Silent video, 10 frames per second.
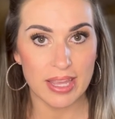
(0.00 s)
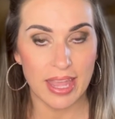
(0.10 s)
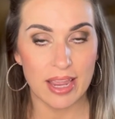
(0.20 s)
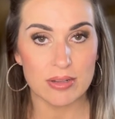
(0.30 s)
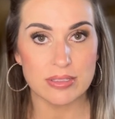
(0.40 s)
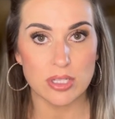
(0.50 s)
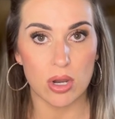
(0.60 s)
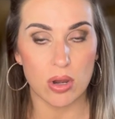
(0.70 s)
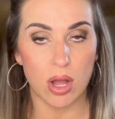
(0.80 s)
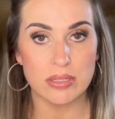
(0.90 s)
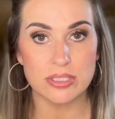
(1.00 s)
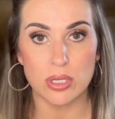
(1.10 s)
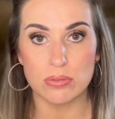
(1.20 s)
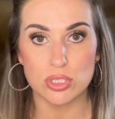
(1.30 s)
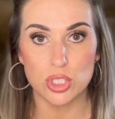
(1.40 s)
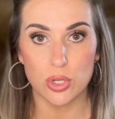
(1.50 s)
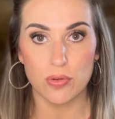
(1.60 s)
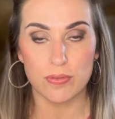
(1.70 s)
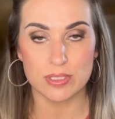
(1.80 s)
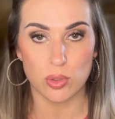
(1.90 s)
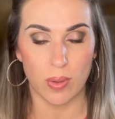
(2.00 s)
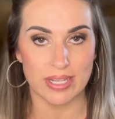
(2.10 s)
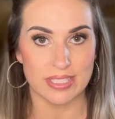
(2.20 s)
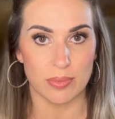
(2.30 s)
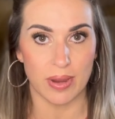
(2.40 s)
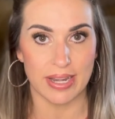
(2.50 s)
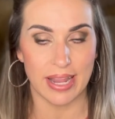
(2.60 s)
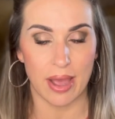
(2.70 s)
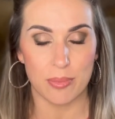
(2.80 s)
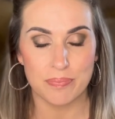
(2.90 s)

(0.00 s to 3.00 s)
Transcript: candles are also two for 20 right now.